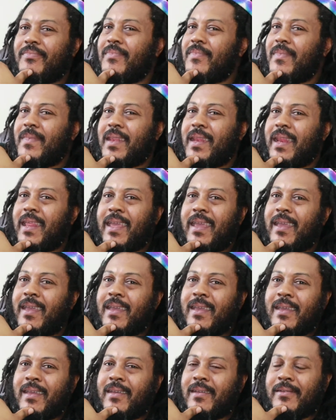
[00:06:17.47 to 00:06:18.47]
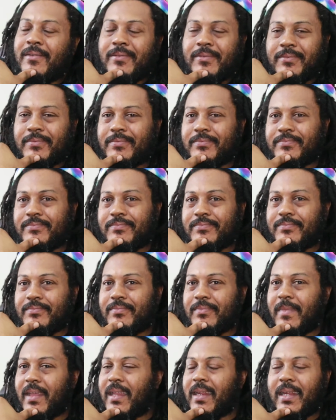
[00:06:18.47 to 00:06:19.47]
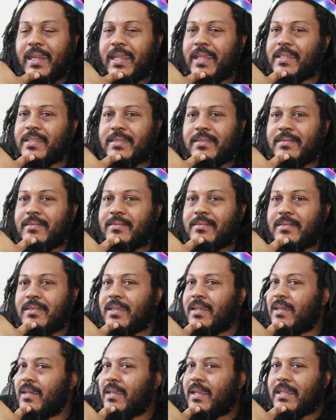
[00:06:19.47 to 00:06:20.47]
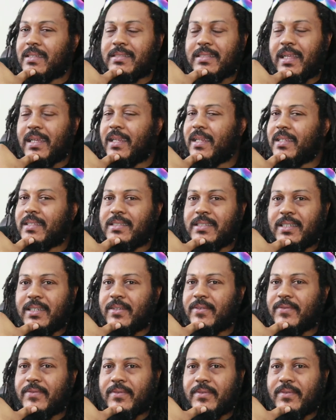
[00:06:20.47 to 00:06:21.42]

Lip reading: Nah, that ain't it. No, that's not it, Chief.